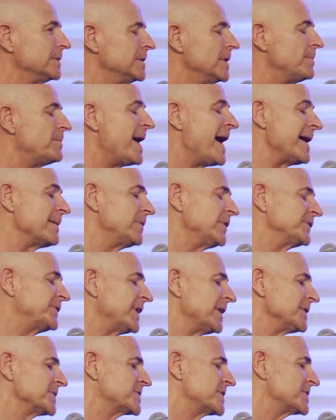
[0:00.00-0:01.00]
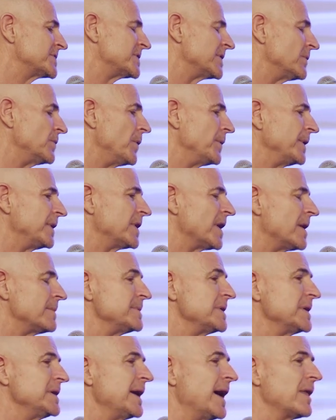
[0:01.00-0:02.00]
The Bible tells us that when we
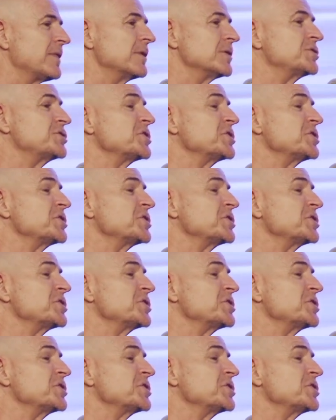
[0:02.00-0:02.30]
come together,